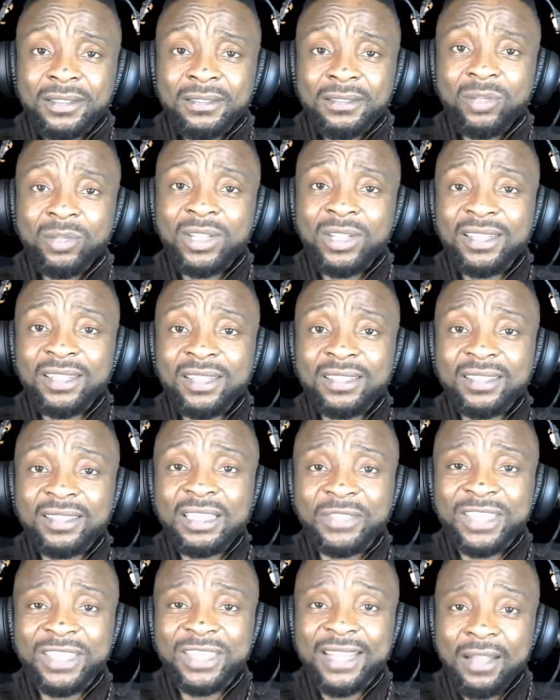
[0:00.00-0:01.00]
But they
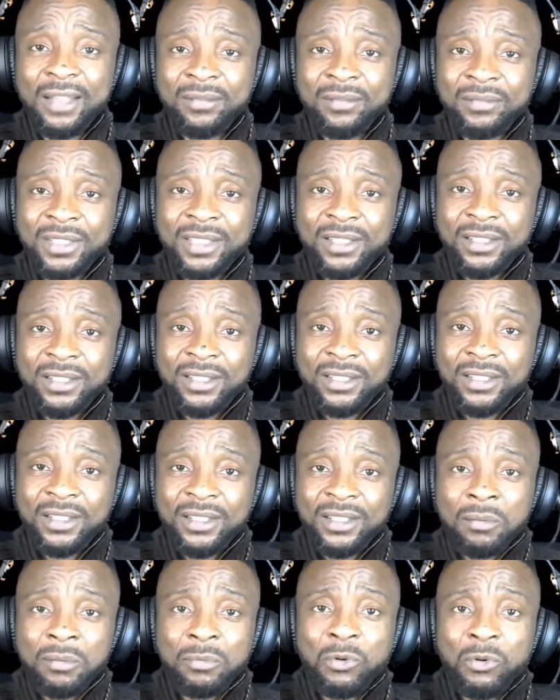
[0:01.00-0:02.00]
deceived them.
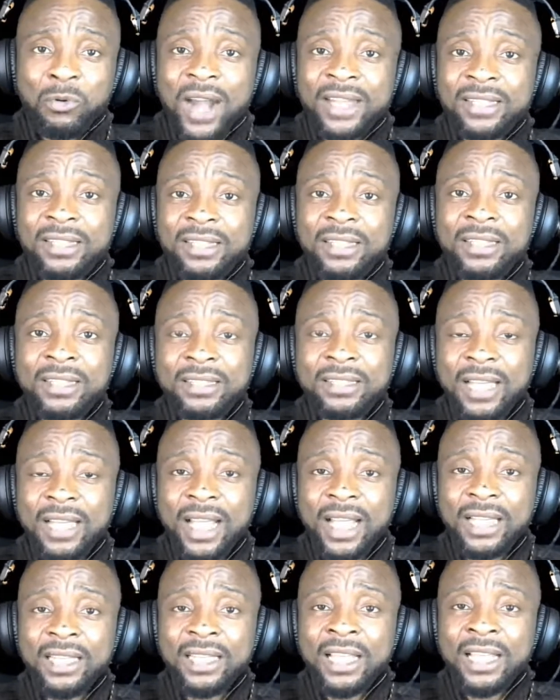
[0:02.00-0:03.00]
Buhari didn't
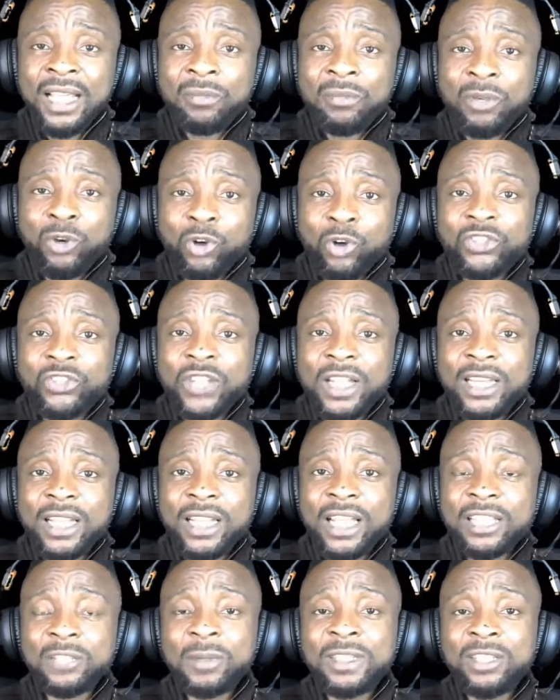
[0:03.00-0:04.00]
die because
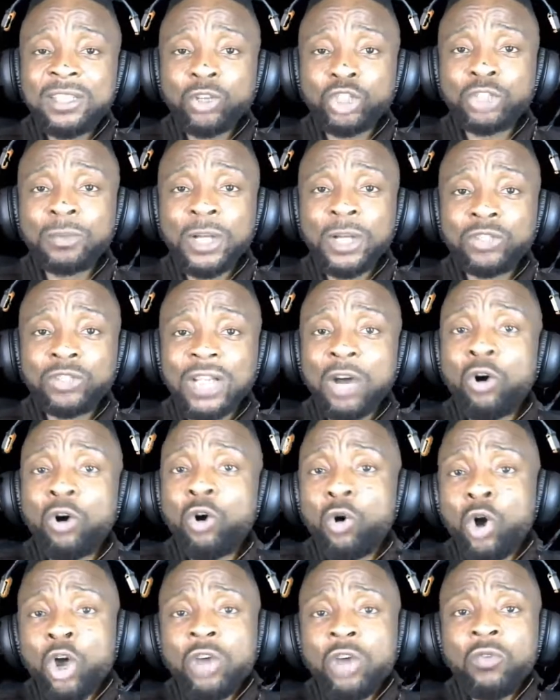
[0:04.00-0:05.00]
they expected Osinbanjo
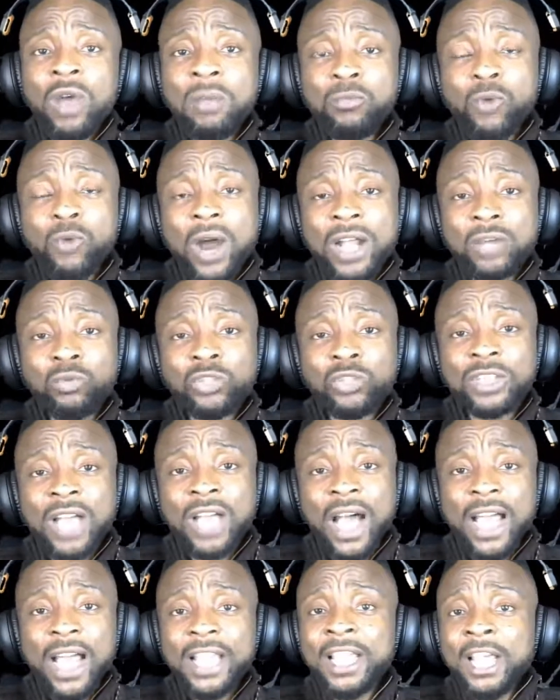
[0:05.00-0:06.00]
that, when Buhari would
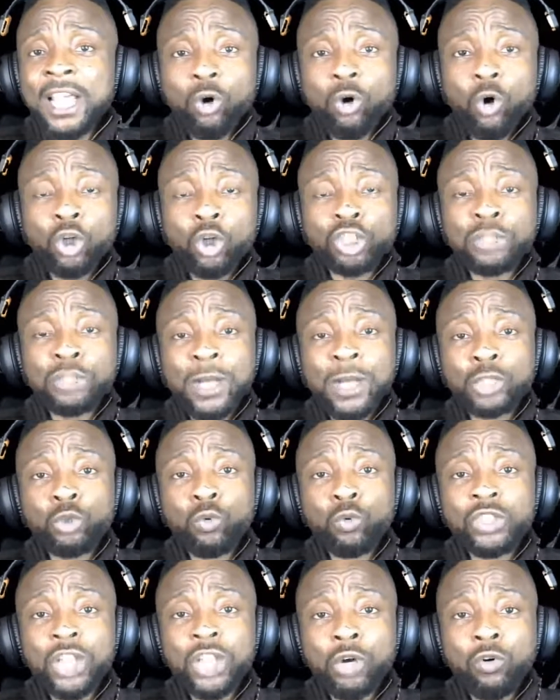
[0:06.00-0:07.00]
die, Osinbanjo
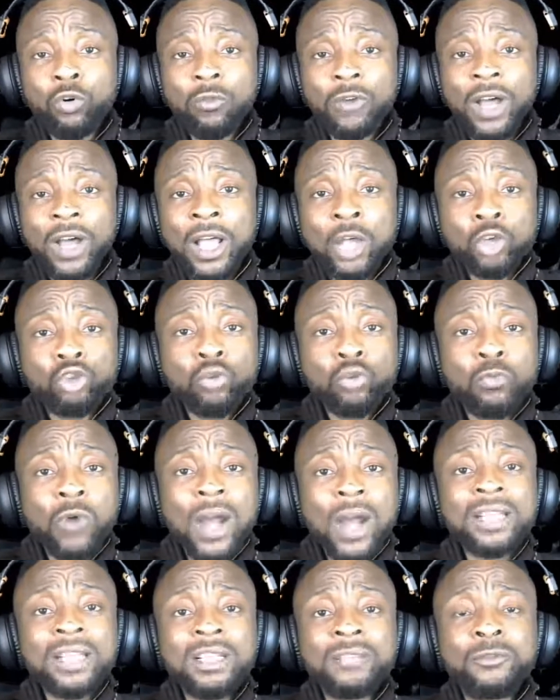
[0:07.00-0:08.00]
would take over. So
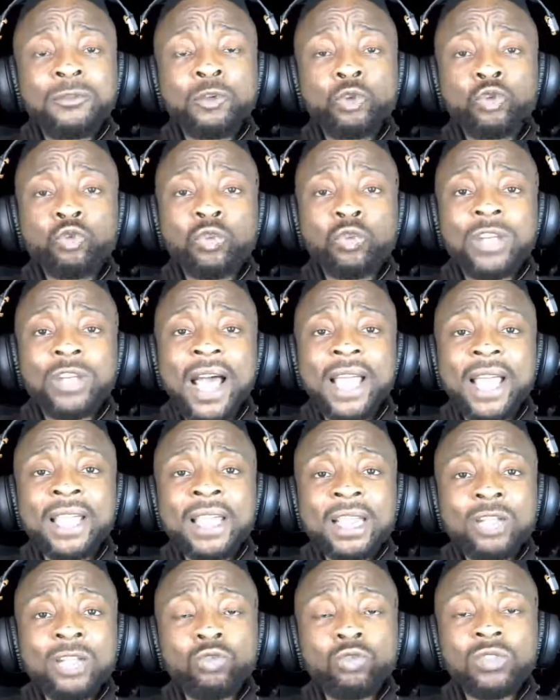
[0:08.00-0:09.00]
Buhari refused to die
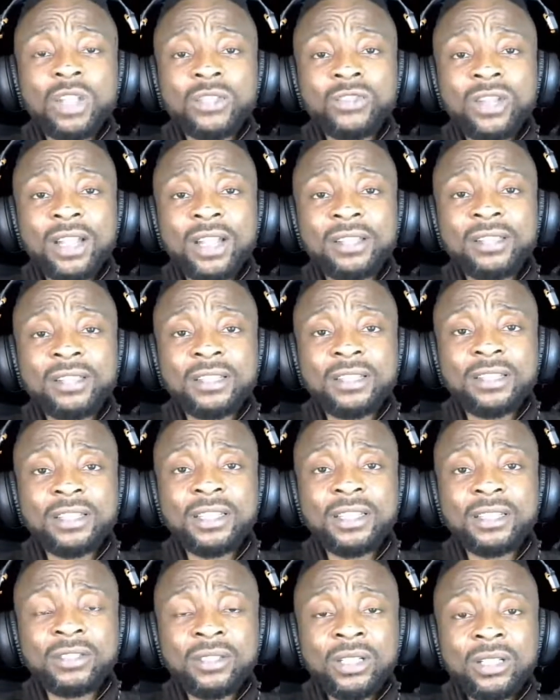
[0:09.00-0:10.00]
in
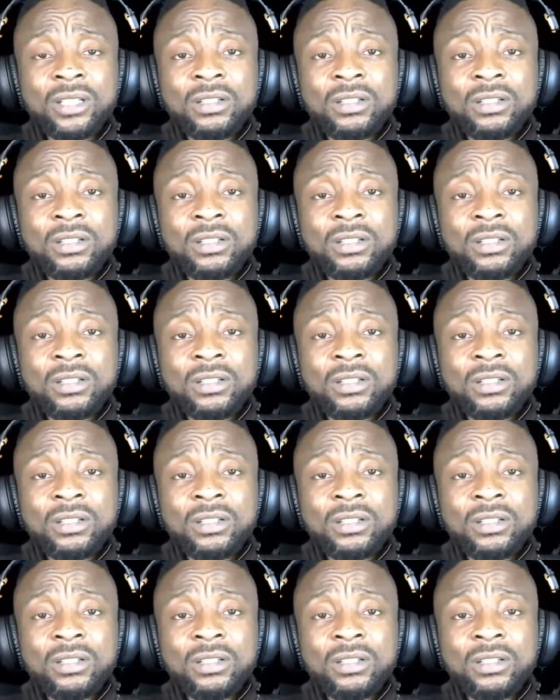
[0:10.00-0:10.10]
2016.